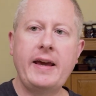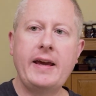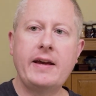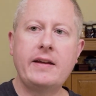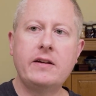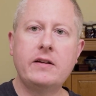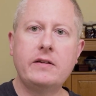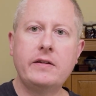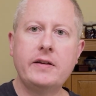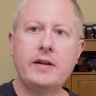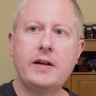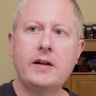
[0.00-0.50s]

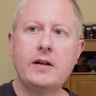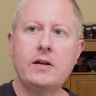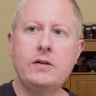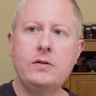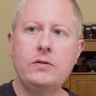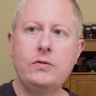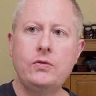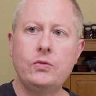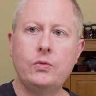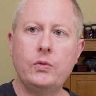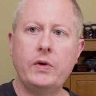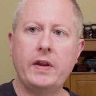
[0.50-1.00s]
handle
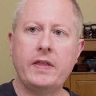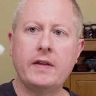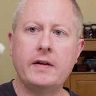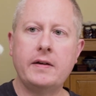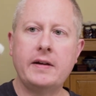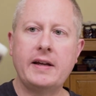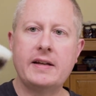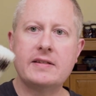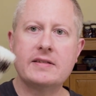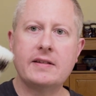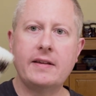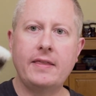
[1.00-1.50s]
here with a
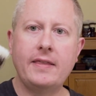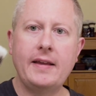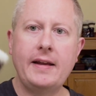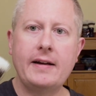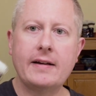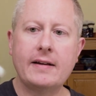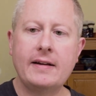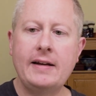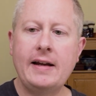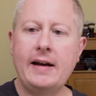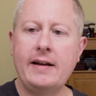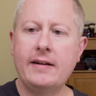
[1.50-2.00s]
nice
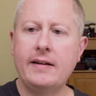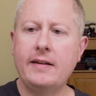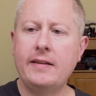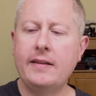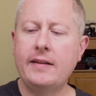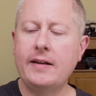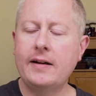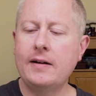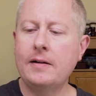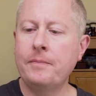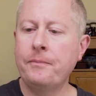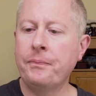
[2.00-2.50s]
synthetic knot in
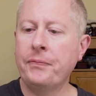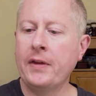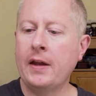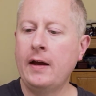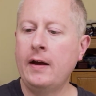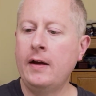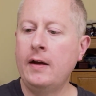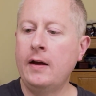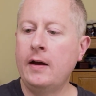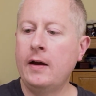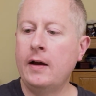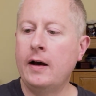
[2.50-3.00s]
there,
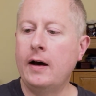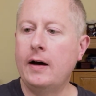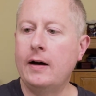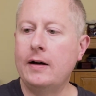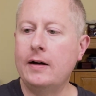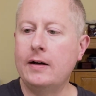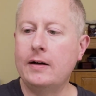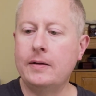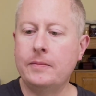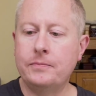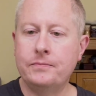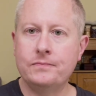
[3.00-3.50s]

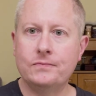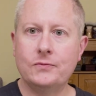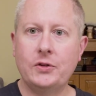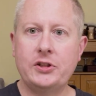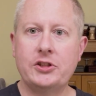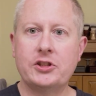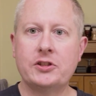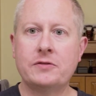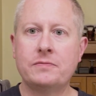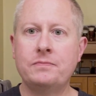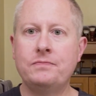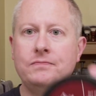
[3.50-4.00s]

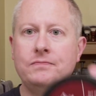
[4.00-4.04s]
which